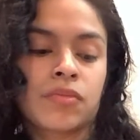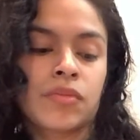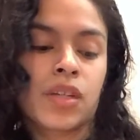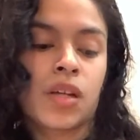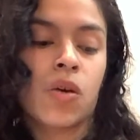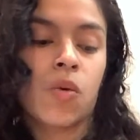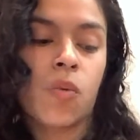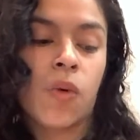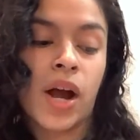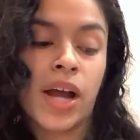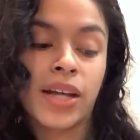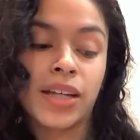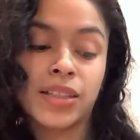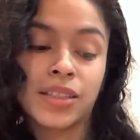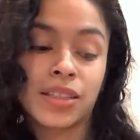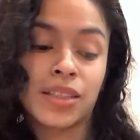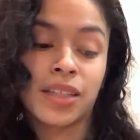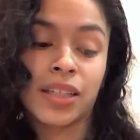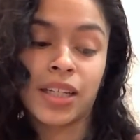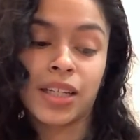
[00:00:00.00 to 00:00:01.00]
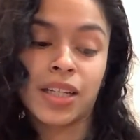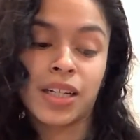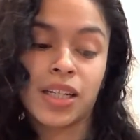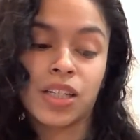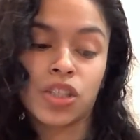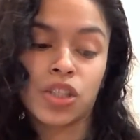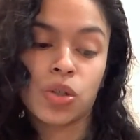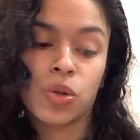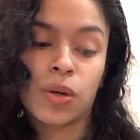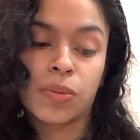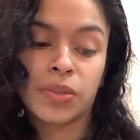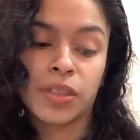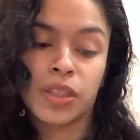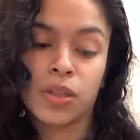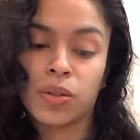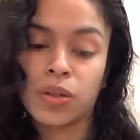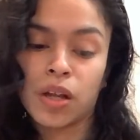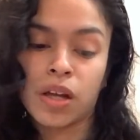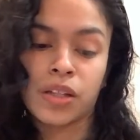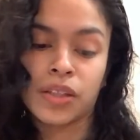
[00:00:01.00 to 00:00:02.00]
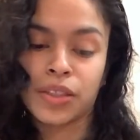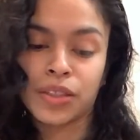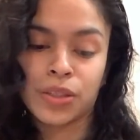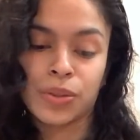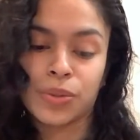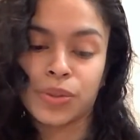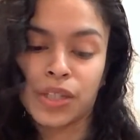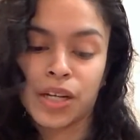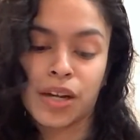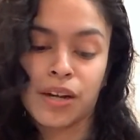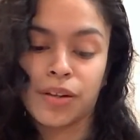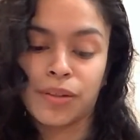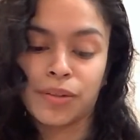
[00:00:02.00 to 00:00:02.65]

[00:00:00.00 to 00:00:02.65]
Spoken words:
Why did Selena show up to Yolanda's hotel?